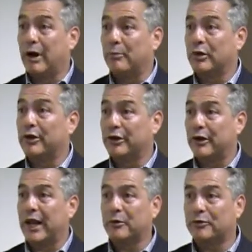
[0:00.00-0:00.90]
polluting your
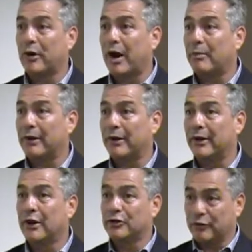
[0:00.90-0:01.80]
neighbor's property.
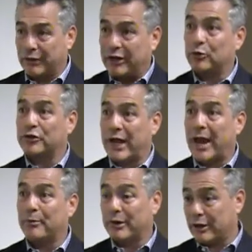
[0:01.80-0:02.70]
So if that's what's
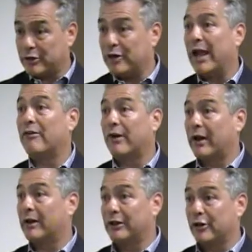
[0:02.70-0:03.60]
happening, then you're now
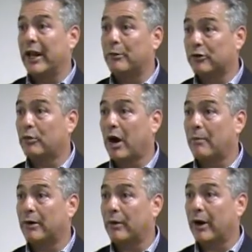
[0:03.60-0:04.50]
violating your neighbor's
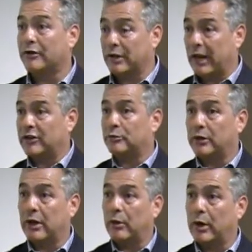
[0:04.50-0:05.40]
property rights, and it has to
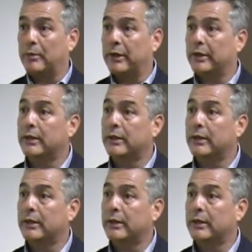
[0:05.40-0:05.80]
be remedied.